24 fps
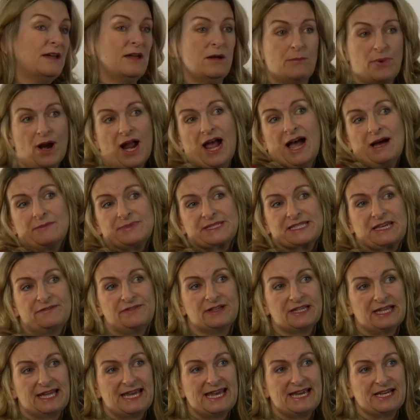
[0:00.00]
perhaps give a
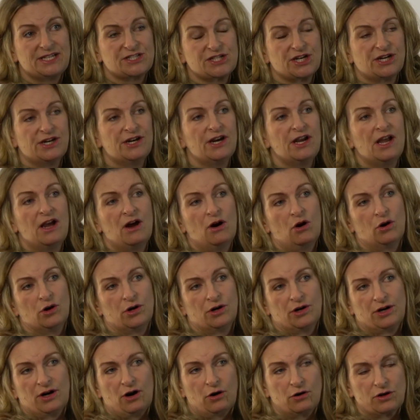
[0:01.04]
lecture
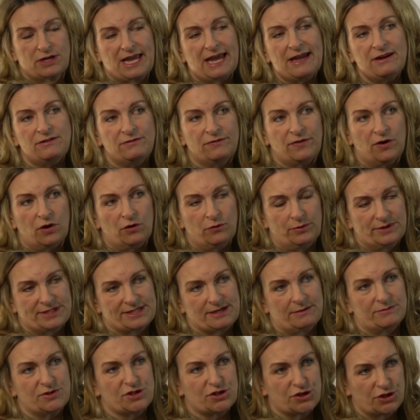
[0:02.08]
or get involved with
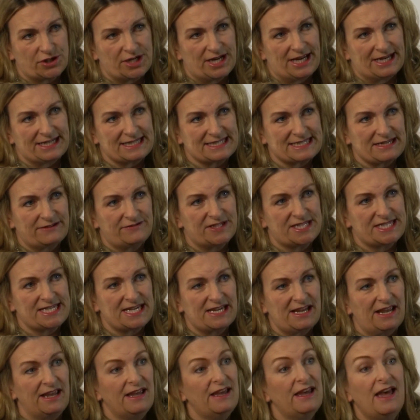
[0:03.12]
some student
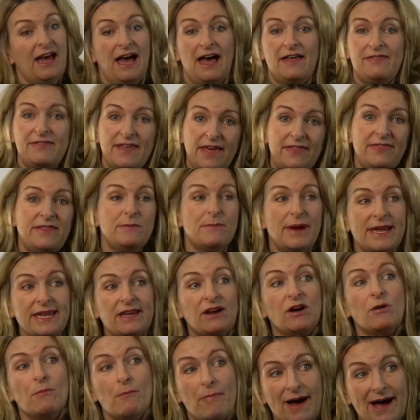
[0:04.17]
activity, and then they might
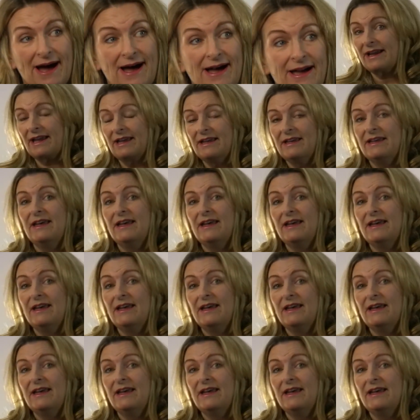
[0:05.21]
come back